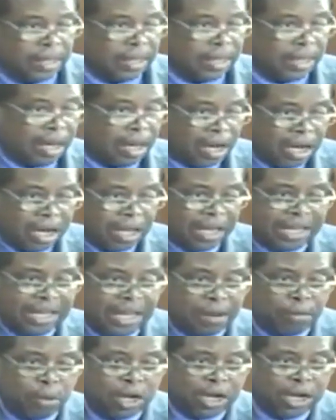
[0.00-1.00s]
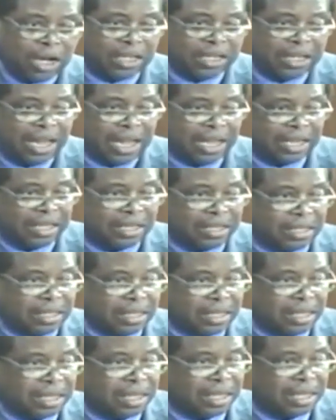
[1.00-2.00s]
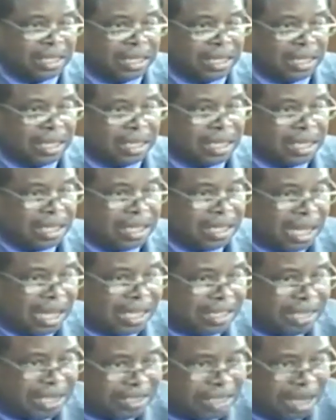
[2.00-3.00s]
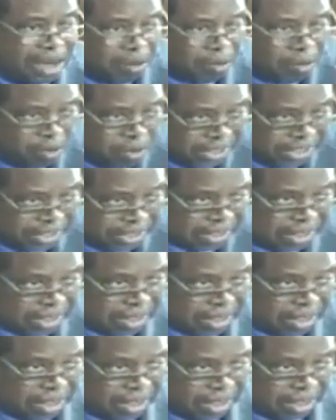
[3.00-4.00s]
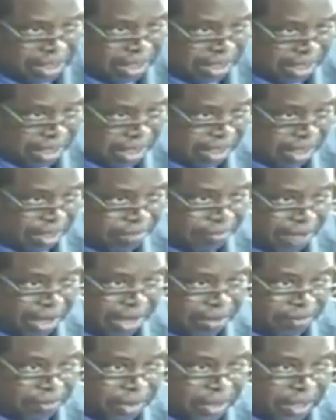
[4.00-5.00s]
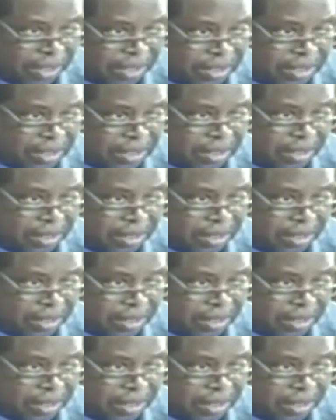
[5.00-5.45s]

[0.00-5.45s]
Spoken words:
All of them recognize that there's a risk involved with this.